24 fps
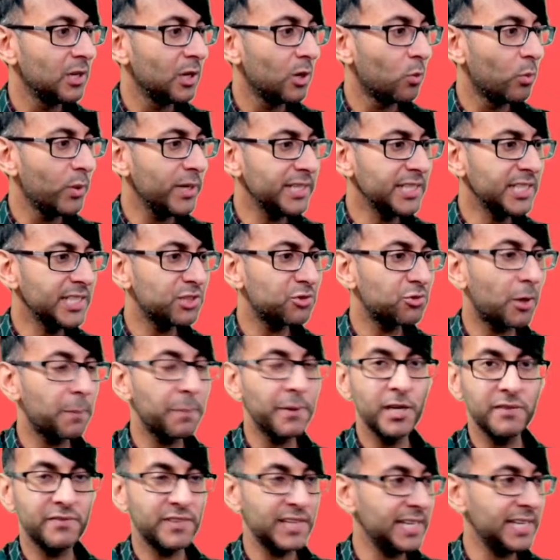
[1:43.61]
We're going to drop
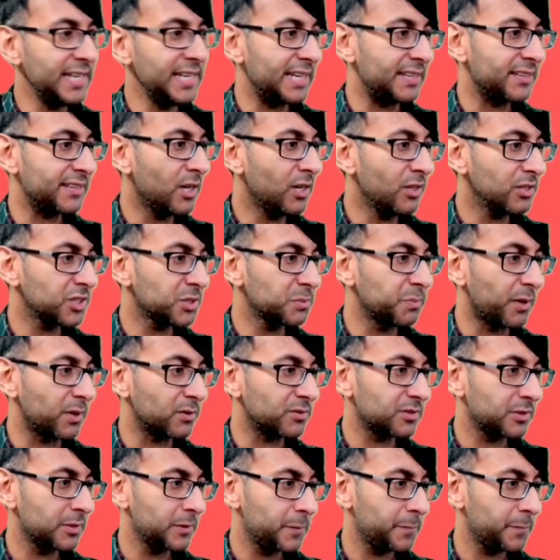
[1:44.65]
over here the hotspot.